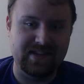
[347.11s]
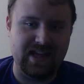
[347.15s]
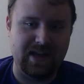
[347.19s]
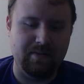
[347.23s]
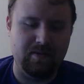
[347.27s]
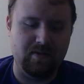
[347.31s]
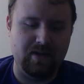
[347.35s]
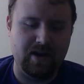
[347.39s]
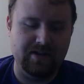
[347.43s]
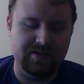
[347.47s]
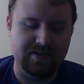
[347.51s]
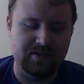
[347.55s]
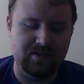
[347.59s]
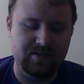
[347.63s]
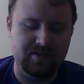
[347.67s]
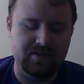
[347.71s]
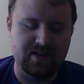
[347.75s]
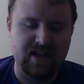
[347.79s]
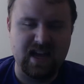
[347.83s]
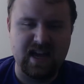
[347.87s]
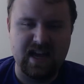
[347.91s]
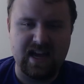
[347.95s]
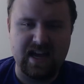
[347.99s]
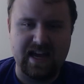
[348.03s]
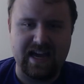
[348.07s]
erasers,
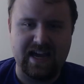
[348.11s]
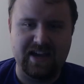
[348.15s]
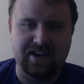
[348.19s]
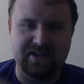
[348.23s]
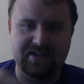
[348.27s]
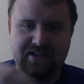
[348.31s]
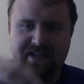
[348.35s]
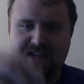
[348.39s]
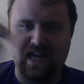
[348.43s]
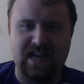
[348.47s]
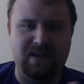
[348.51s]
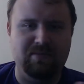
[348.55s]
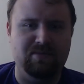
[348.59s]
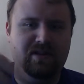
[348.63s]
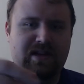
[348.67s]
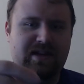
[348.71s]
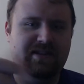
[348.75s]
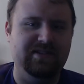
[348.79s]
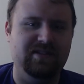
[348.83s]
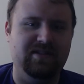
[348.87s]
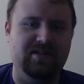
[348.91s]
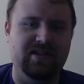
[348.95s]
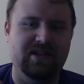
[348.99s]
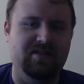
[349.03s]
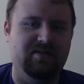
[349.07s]
and just cannibalize
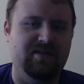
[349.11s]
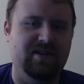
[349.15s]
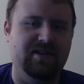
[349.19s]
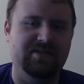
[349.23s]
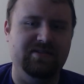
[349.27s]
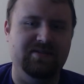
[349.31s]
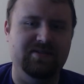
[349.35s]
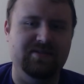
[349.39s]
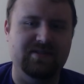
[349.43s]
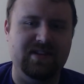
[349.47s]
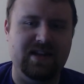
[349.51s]
all the erasers.